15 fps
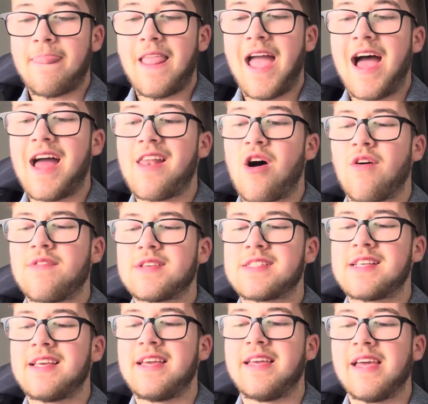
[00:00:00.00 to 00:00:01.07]

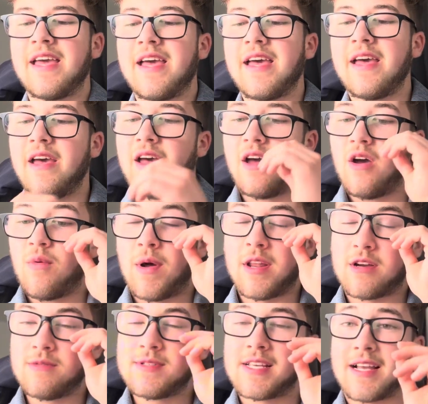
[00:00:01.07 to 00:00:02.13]
obviously, when it
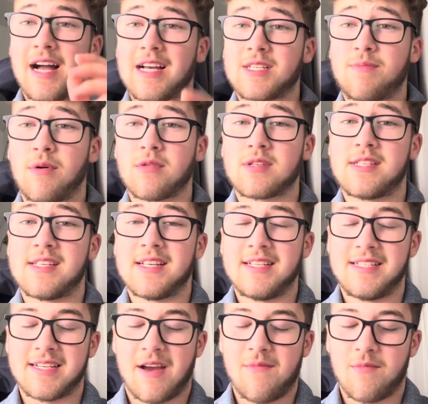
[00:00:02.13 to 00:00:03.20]
comes to cash boxes
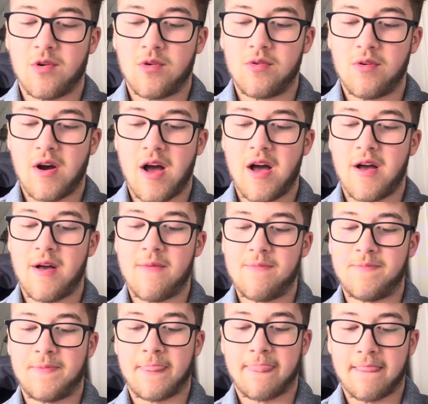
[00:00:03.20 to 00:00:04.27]
in general,
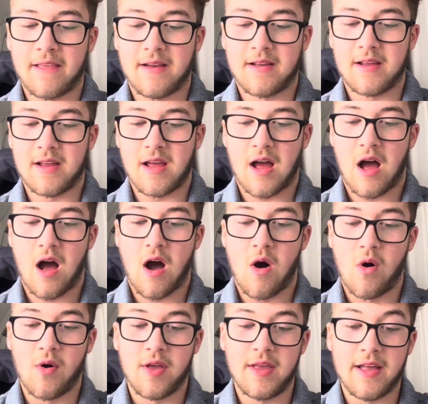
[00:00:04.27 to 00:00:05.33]

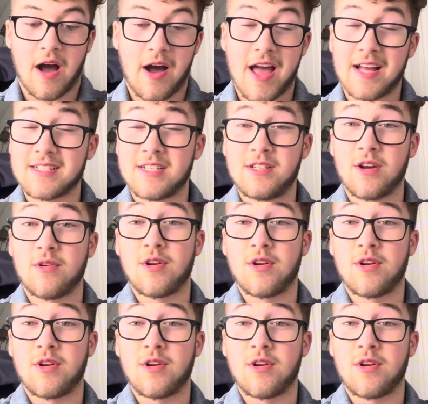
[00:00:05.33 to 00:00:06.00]
I actually don't